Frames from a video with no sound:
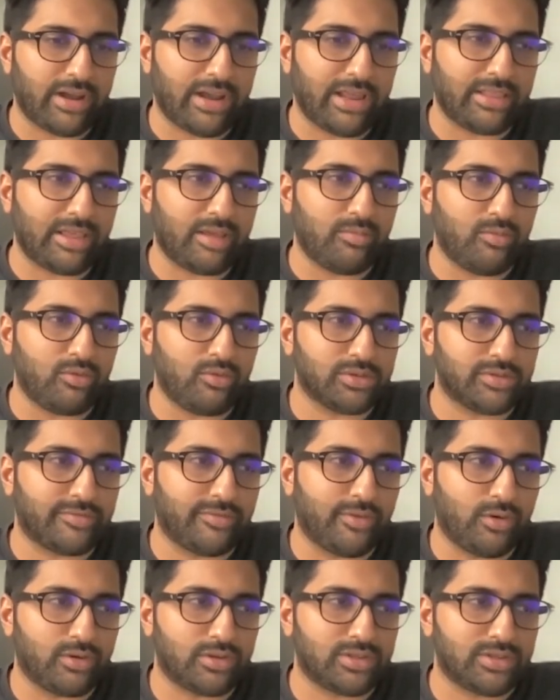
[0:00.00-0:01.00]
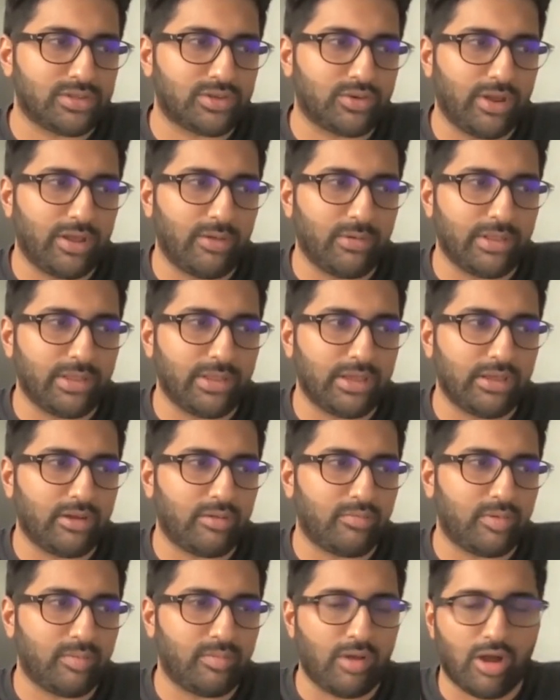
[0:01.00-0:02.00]
I think most folks today, when they hear
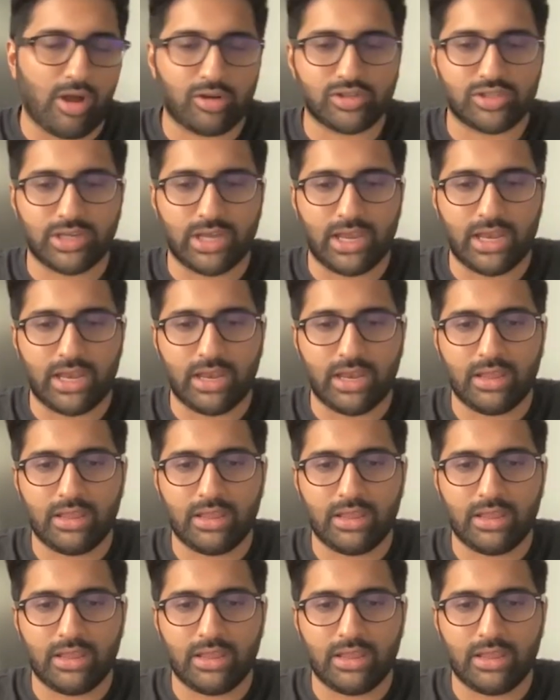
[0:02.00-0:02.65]
about blockchain,